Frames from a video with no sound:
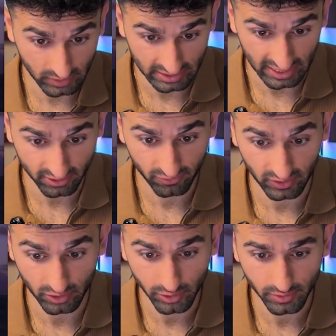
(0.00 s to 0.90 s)
date
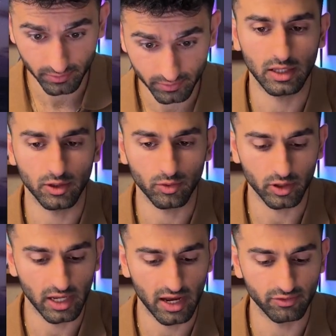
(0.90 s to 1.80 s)
field, and then we're
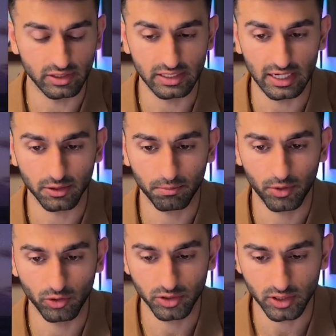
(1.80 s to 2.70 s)
going to have the date
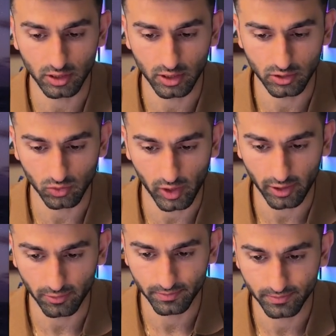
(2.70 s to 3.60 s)
posted as
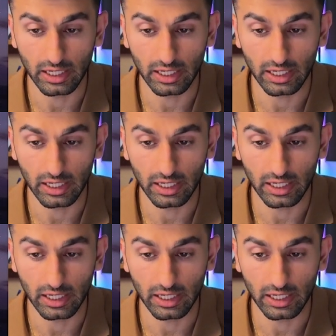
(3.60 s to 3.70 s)
well.